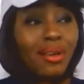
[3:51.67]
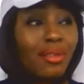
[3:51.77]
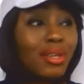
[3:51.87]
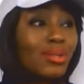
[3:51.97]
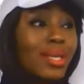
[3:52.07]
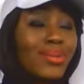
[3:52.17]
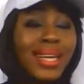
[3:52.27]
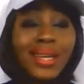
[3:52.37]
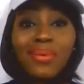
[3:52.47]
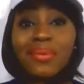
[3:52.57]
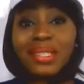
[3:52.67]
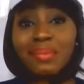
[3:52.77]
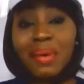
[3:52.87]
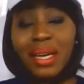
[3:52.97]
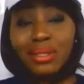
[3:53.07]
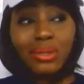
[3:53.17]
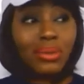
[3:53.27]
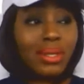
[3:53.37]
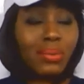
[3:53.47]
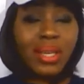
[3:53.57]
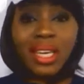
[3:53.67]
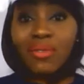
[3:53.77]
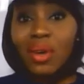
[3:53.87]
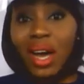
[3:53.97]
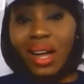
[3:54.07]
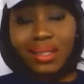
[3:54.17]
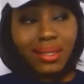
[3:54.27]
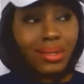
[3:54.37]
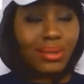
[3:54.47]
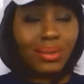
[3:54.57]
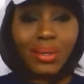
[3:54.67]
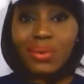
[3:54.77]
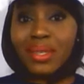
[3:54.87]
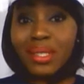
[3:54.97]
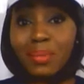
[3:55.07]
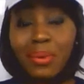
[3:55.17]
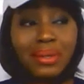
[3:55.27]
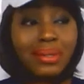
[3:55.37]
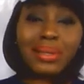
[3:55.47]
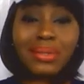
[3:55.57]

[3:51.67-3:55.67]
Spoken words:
You think twice whether they will respect you or they will give you attitude or they will respond,